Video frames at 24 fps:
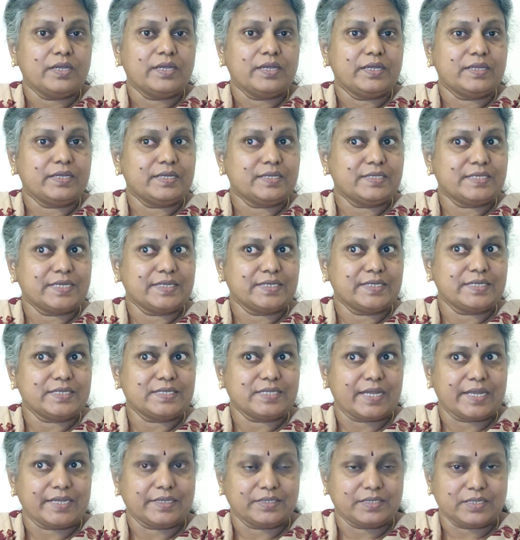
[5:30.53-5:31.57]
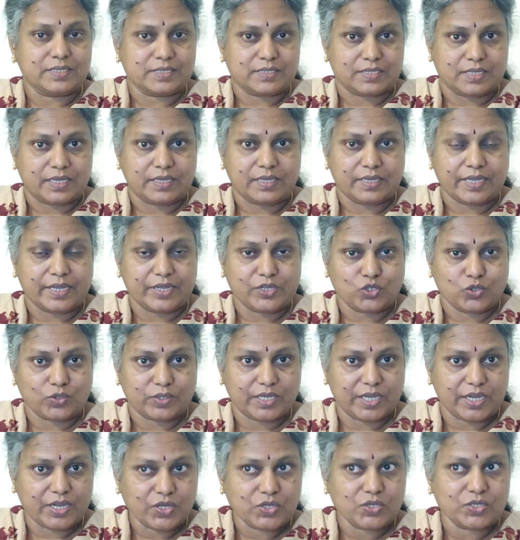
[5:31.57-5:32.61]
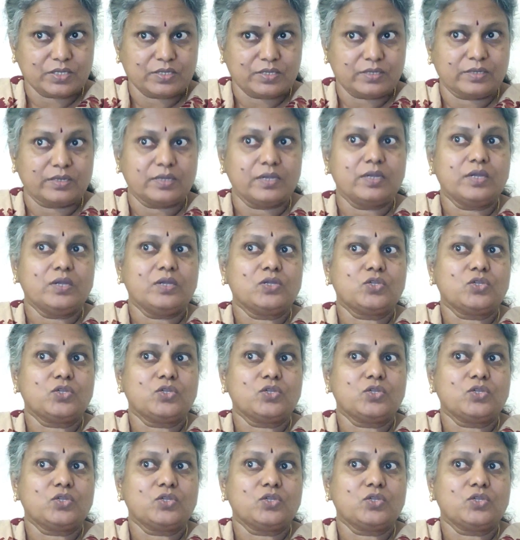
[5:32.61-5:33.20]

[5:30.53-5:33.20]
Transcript: in a sentence like this, education